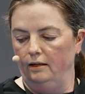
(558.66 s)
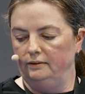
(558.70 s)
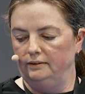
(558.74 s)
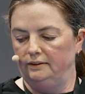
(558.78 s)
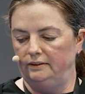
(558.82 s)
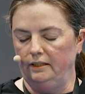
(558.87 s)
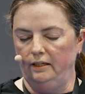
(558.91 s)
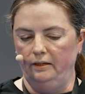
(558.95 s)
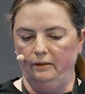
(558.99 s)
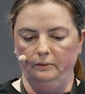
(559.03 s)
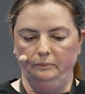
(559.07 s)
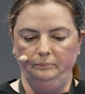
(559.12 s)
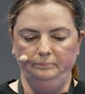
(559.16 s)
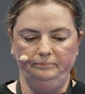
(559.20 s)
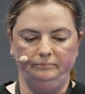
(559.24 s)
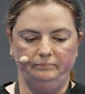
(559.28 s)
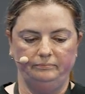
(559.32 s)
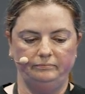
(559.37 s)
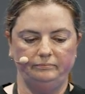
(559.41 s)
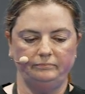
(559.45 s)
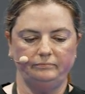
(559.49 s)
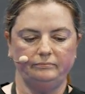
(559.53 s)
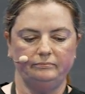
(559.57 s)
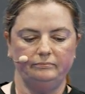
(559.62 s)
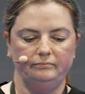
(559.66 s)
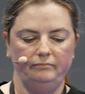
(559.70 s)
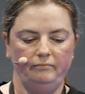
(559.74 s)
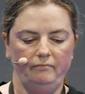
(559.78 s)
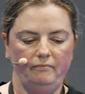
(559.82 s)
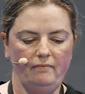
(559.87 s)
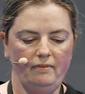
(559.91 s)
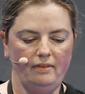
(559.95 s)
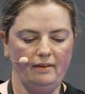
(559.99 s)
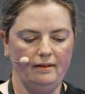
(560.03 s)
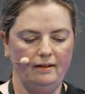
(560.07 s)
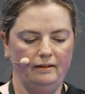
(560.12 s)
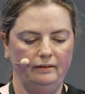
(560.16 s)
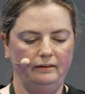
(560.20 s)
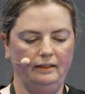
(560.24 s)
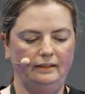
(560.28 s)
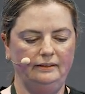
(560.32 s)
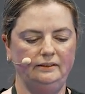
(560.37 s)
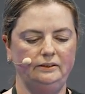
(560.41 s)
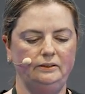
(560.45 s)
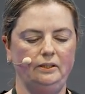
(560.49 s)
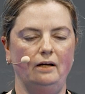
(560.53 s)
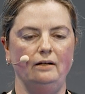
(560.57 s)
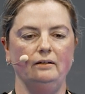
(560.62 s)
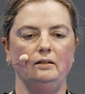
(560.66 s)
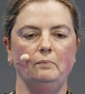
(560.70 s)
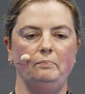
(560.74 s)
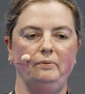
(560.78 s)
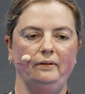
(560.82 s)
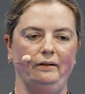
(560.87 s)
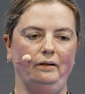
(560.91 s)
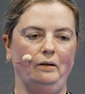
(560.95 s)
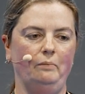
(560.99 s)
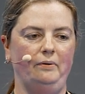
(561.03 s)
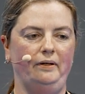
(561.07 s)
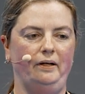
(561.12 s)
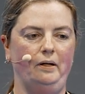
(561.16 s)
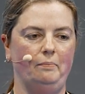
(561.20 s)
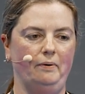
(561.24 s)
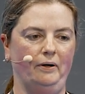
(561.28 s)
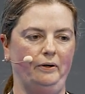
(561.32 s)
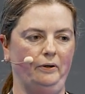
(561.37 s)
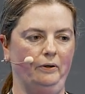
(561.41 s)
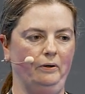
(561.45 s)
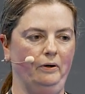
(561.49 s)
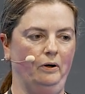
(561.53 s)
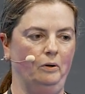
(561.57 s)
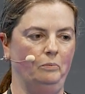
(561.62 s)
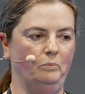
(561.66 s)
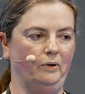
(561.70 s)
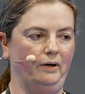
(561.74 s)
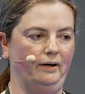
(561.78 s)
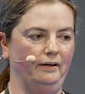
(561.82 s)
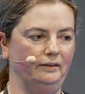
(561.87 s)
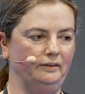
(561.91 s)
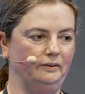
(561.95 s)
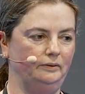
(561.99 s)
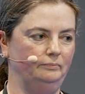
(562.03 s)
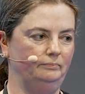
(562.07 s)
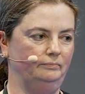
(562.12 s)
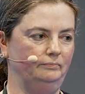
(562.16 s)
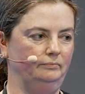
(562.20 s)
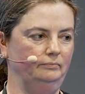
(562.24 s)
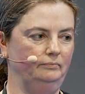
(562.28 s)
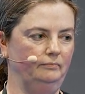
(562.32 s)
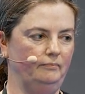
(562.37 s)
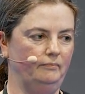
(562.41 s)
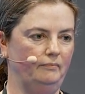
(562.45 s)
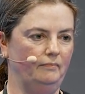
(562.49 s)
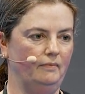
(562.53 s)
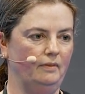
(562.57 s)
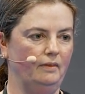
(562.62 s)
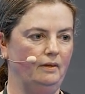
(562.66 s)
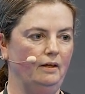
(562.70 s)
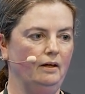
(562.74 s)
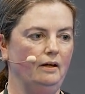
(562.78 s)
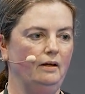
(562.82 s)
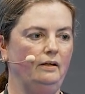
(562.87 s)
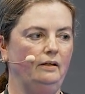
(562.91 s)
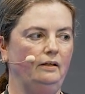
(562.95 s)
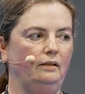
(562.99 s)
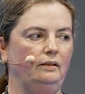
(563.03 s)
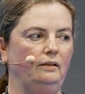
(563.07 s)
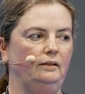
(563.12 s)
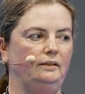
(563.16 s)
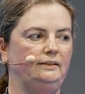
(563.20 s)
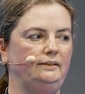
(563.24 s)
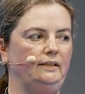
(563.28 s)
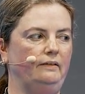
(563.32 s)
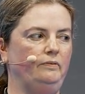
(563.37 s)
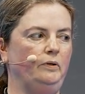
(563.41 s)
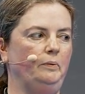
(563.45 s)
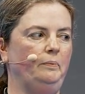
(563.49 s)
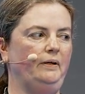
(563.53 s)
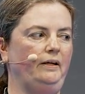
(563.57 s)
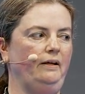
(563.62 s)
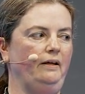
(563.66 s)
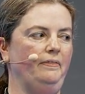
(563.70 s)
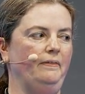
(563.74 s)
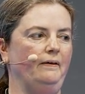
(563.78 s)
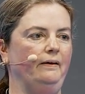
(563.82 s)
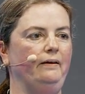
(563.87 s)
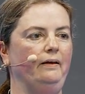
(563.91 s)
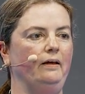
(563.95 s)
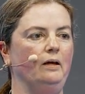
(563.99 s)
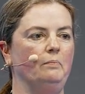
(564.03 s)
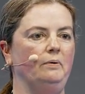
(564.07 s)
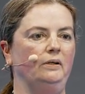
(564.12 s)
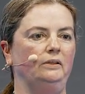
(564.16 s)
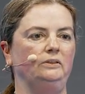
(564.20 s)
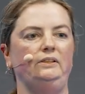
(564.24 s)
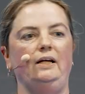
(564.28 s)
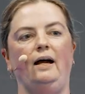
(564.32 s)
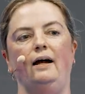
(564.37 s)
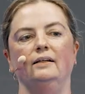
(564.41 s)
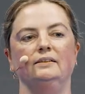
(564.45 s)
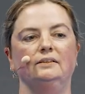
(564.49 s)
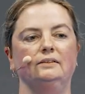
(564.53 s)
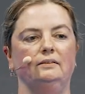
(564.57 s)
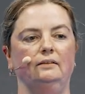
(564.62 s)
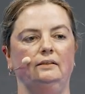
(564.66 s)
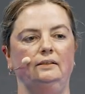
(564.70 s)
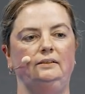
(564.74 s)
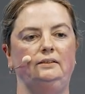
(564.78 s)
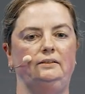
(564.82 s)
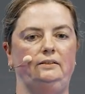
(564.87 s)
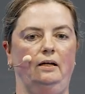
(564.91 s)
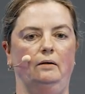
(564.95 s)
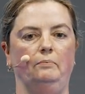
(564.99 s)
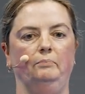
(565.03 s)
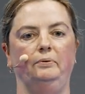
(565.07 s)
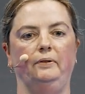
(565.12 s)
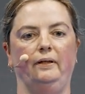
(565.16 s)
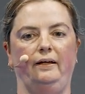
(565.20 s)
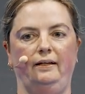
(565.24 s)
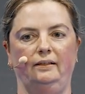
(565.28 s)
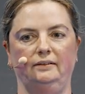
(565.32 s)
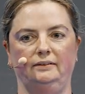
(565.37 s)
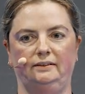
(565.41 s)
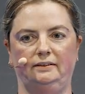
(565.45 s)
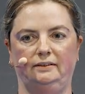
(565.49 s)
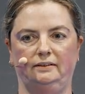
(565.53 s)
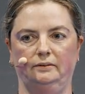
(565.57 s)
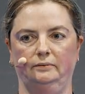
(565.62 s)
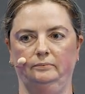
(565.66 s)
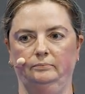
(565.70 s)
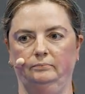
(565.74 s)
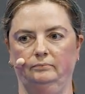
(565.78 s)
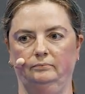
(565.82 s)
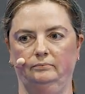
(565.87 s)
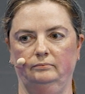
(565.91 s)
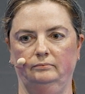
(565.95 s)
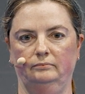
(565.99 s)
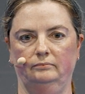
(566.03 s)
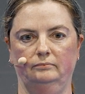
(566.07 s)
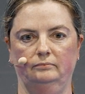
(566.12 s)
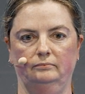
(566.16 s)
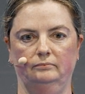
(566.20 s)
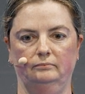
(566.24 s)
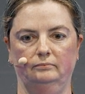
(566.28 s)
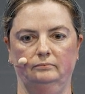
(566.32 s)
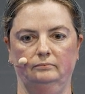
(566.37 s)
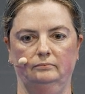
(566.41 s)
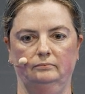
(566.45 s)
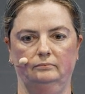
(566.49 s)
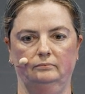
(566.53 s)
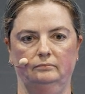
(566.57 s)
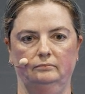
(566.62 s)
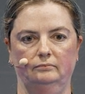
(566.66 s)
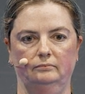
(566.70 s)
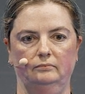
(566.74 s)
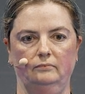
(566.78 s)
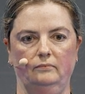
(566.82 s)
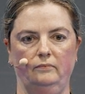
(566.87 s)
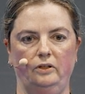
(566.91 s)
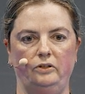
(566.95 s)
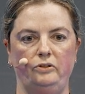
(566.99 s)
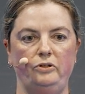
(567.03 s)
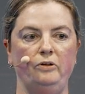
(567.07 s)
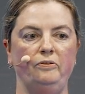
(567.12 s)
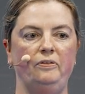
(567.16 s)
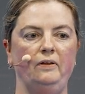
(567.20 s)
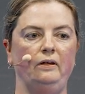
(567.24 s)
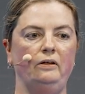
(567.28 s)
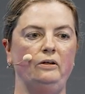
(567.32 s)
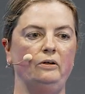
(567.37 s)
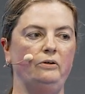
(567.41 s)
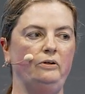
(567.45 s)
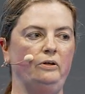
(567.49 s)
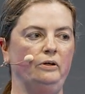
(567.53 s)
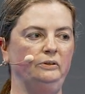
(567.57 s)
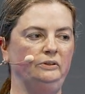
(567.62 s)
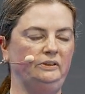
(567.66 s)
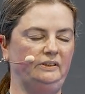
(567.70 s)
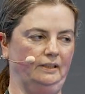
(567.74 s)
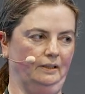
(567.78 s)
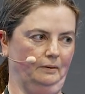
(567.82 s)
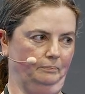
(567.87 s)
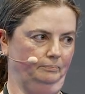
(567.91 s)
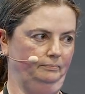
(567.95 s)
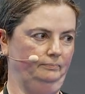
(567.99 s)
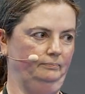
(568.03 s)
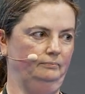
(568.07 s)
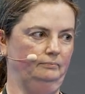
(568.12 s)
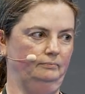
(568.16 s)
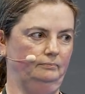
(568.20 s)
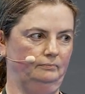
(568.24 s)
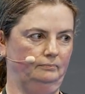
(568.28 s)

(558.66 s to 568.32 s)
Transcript: So let's talk a little bit about your homework. Is everybody thinking about task list templates? Do you think you'd use them?